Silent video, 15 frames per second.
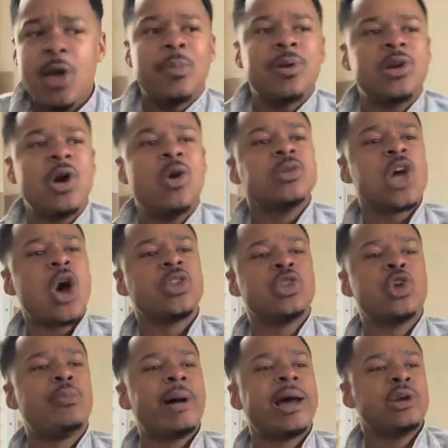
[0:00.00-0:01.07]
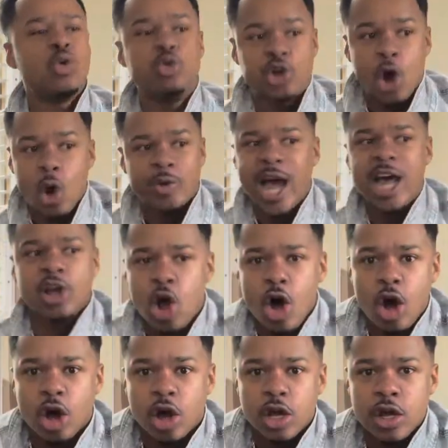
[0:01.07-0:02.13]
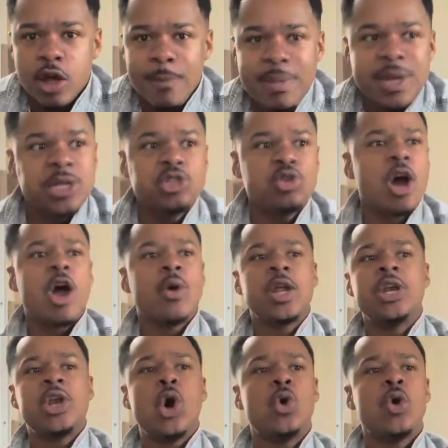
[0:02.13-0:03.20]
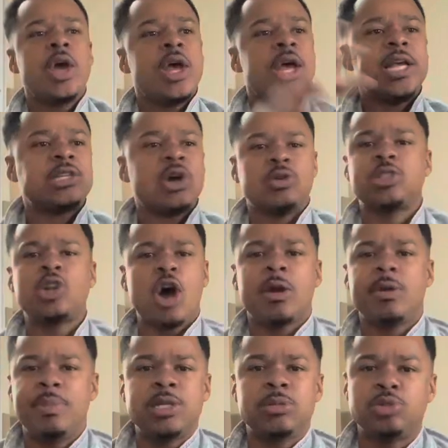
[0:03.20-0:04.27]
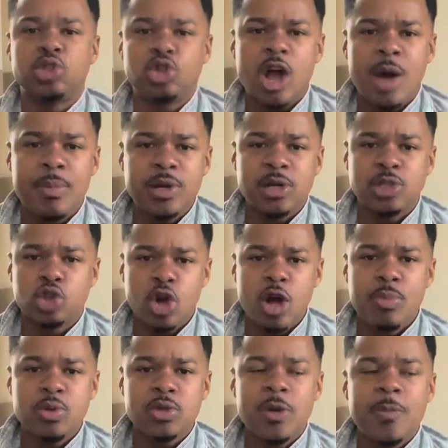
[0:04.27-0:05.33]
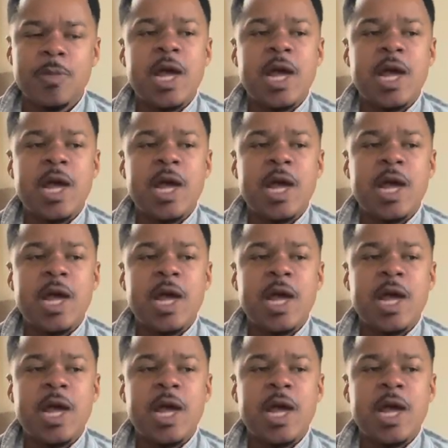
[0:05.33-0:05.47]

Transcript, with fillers: But don't talk to nobody who don't got a car because you already know it's gonna start to be some drama or troubles.